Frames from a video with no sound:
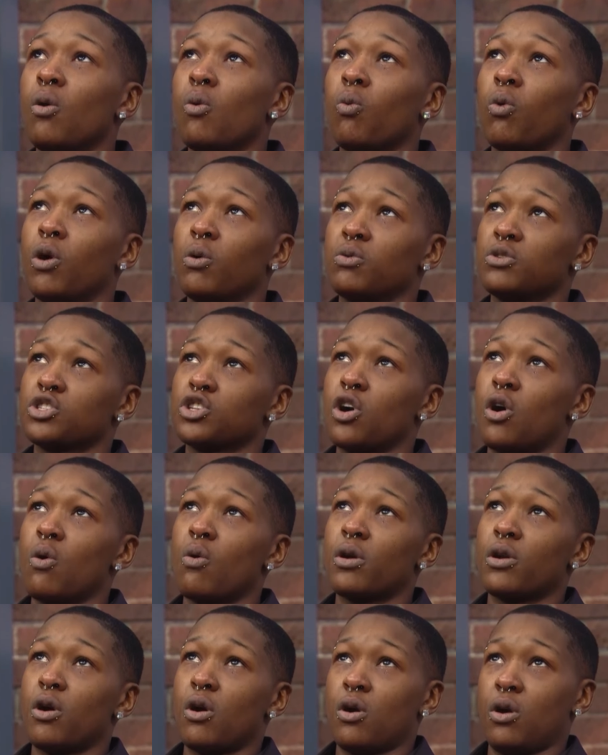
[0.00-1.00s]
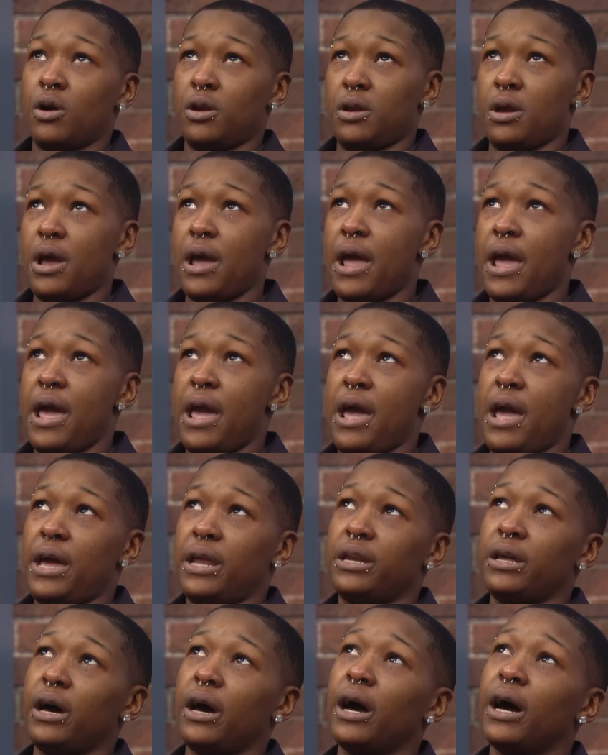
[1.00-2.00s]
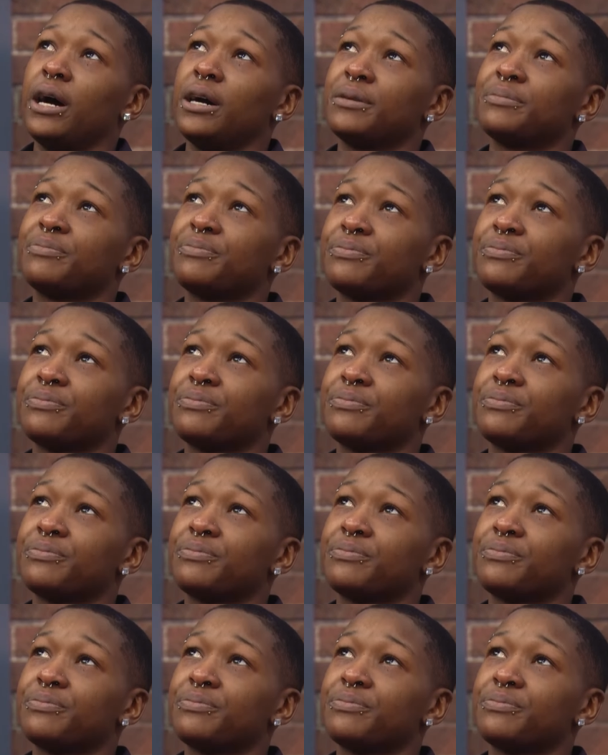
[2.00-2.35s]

what was going on. And uh,